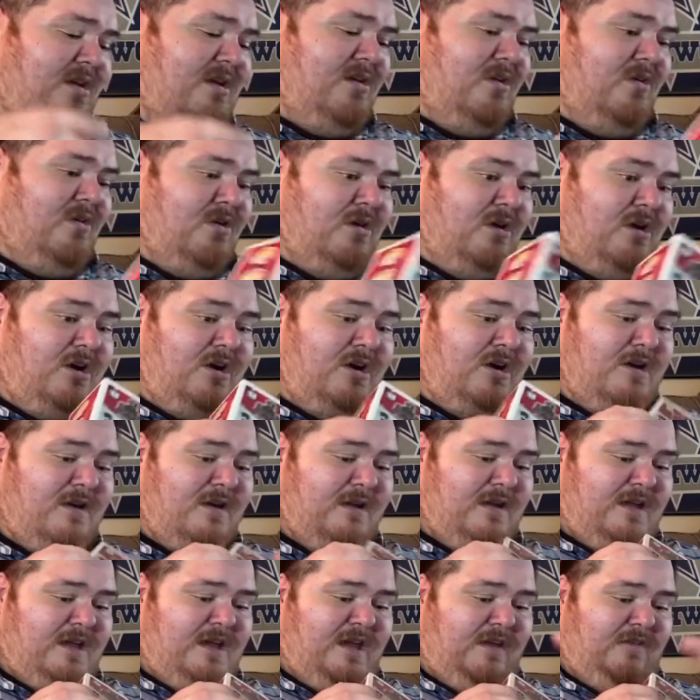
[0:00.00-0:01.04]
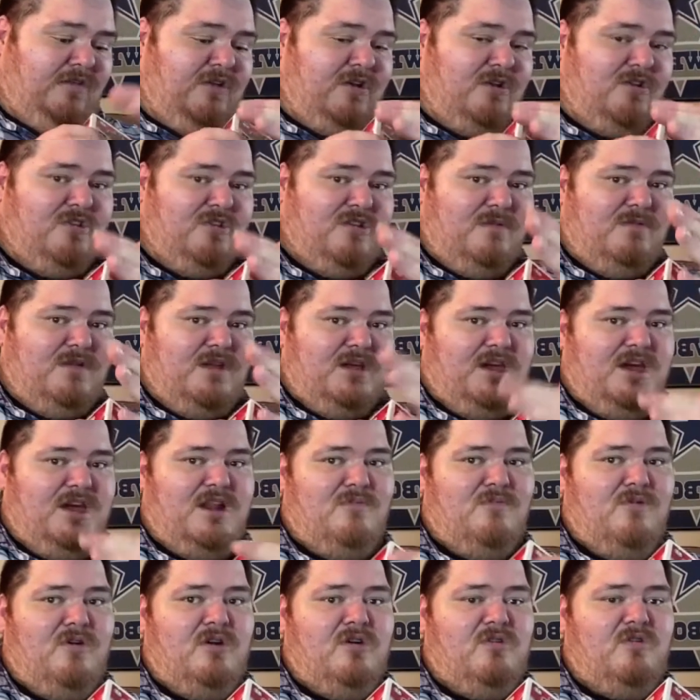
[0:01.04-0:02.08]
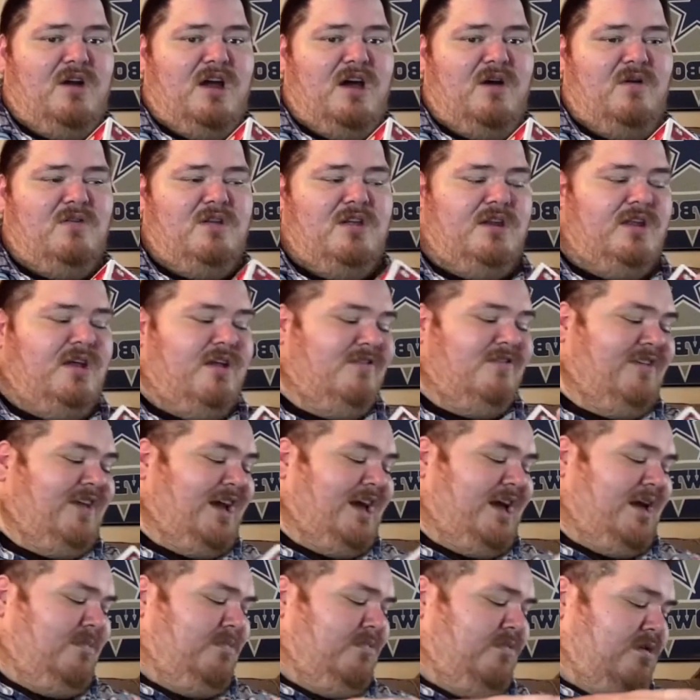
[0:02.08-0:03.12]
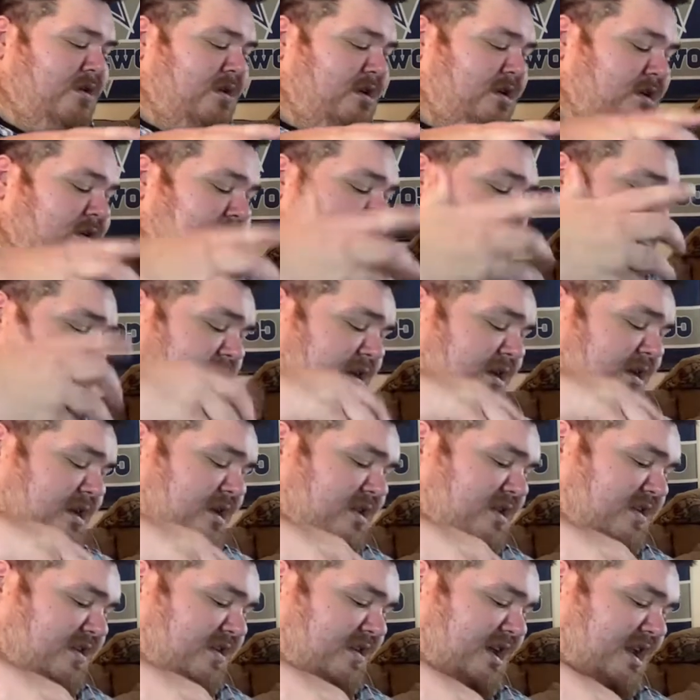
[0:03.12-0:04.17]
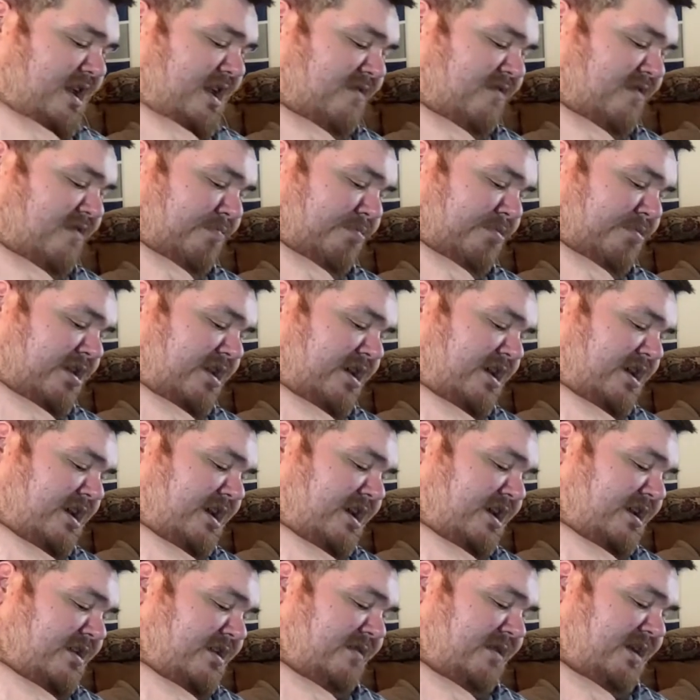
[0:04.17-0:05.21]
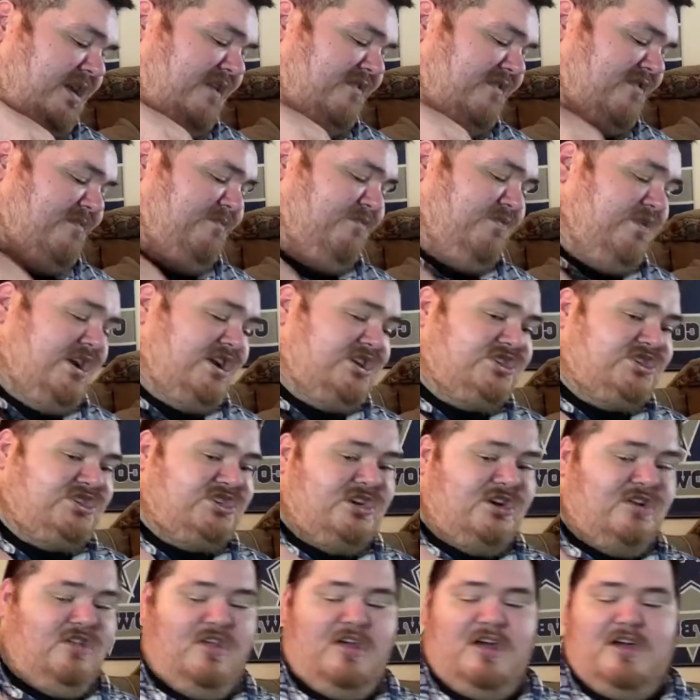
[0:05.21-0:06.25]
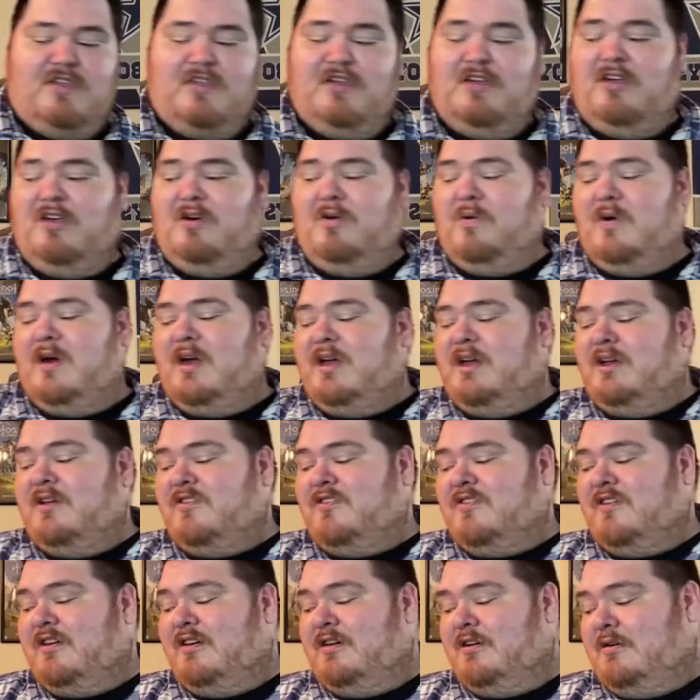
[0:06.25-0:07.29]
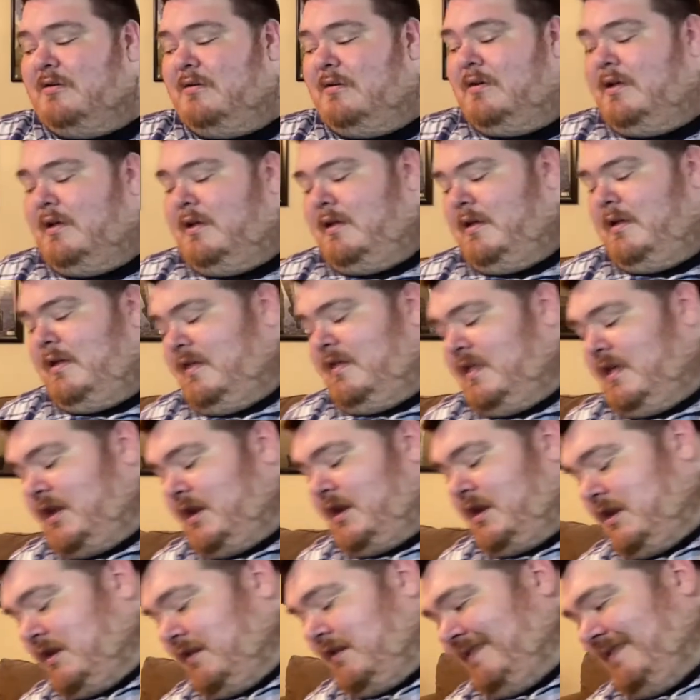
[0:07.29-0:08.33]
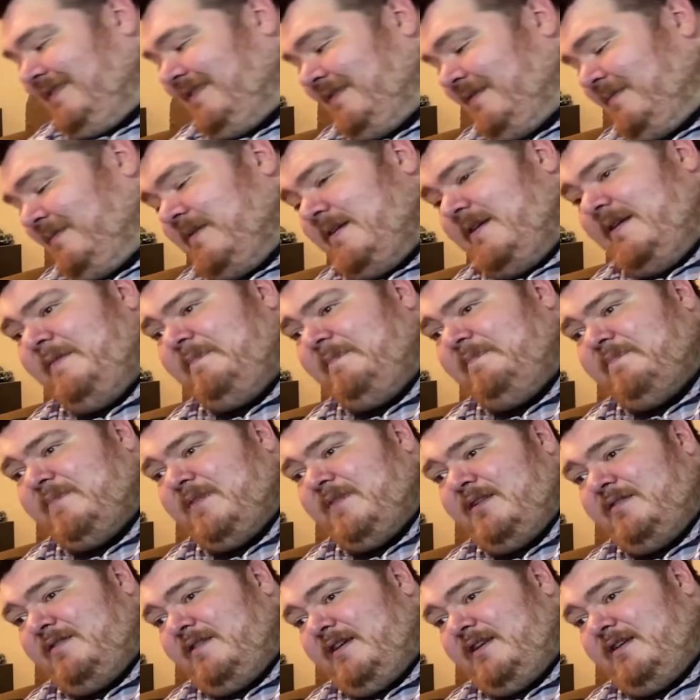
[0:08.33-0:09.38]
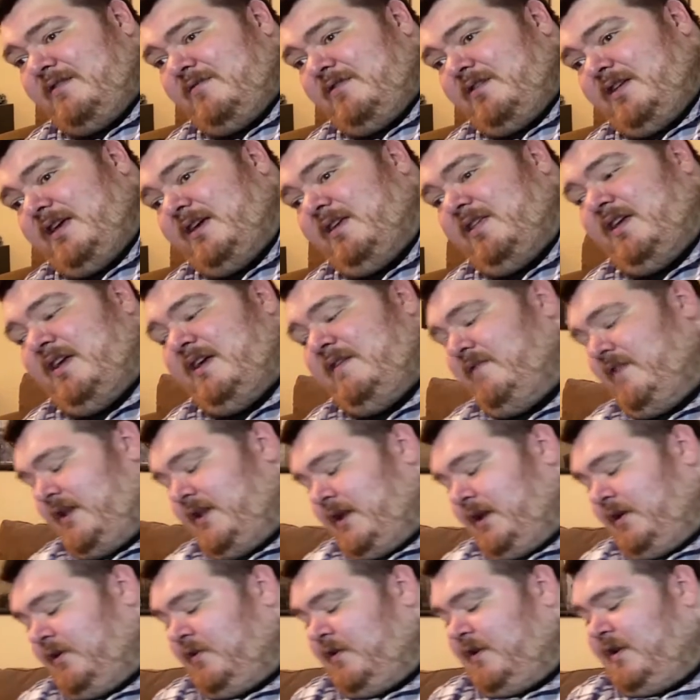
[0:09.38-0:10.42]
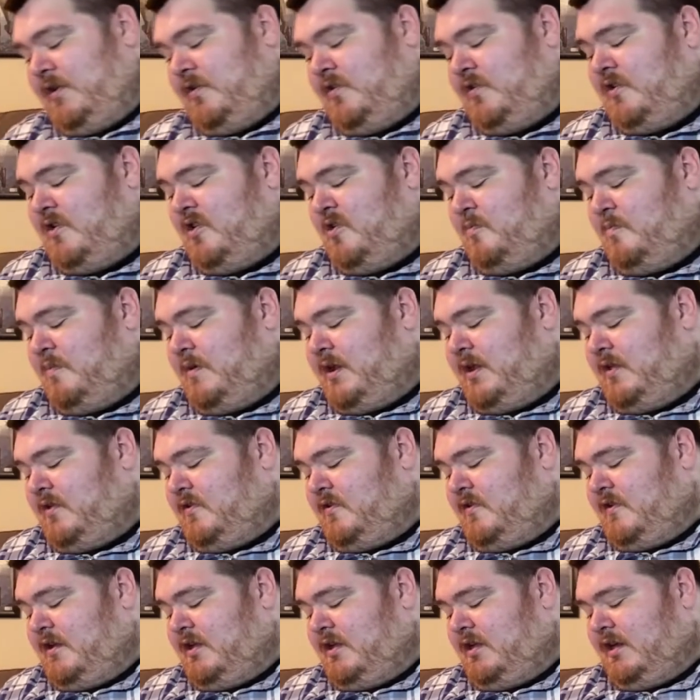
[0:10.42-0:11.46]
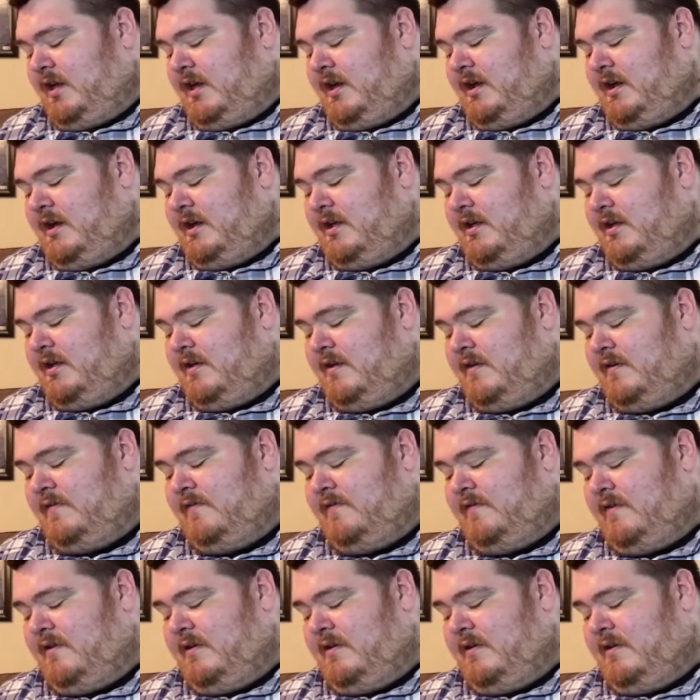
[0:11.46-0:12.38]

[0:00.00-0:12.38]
or if there's something kind of more rounded on top where it just kind of applied even pressure along the whole way so that it didn't really leave any creases, but it still kind of